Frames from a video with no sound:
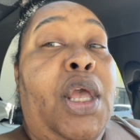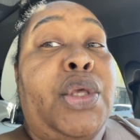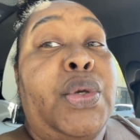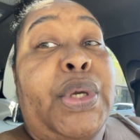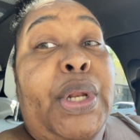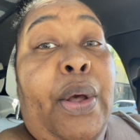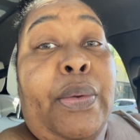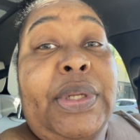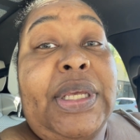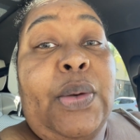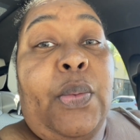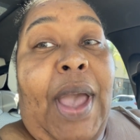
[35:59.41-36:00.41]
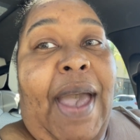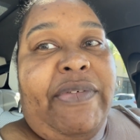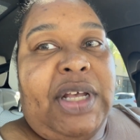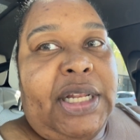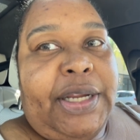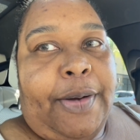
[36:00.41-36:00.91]
you could only have
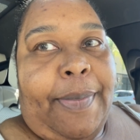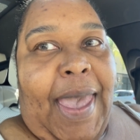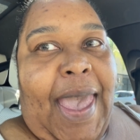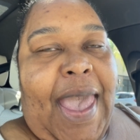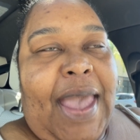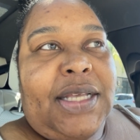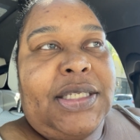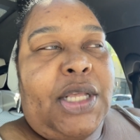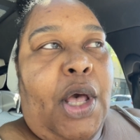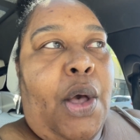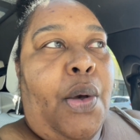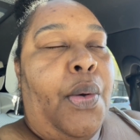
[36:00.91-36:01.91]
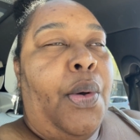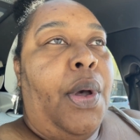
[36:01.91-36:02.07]
a clear bag. So